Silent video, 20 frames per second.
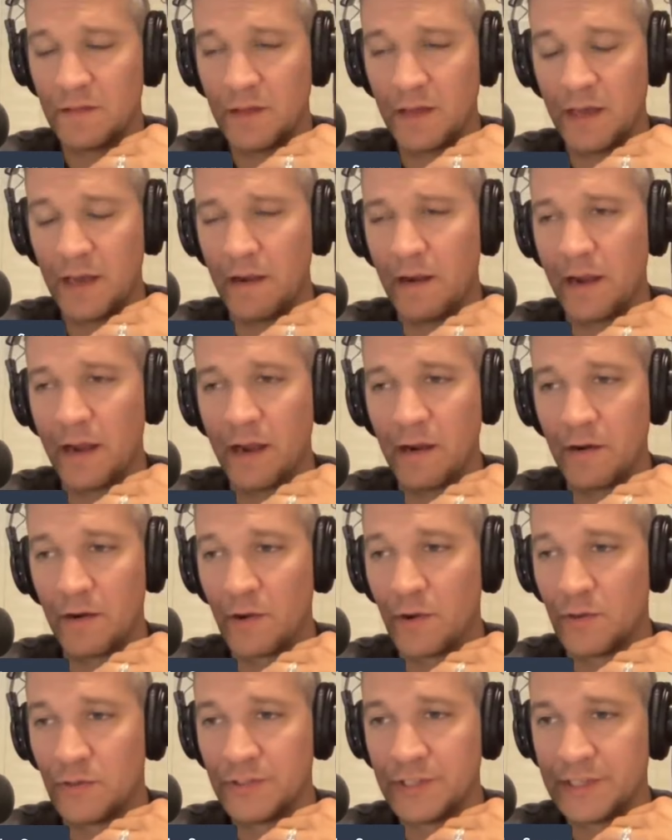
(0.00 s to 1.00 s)
our,
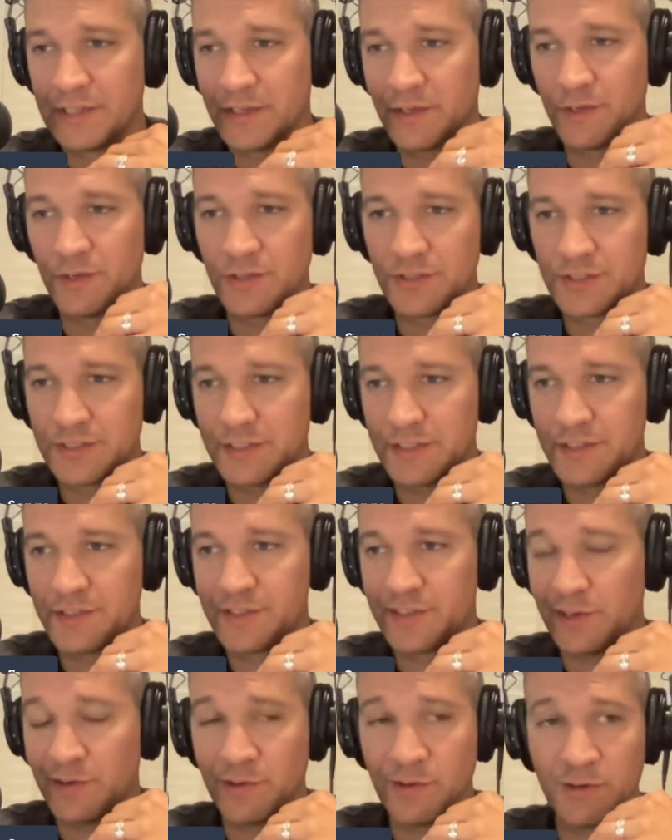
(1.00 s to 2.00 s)
our only goal is to
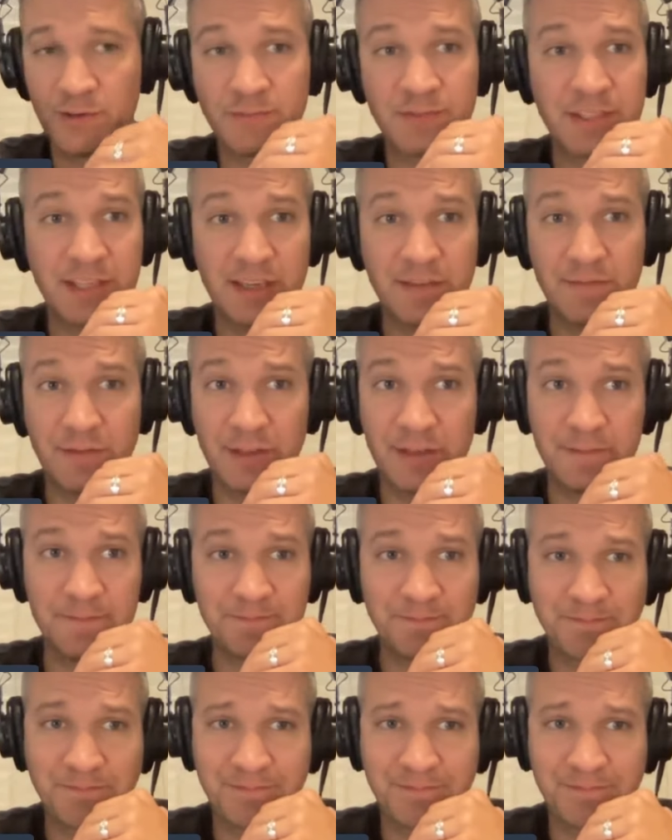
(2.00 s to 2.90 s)
just go home safely.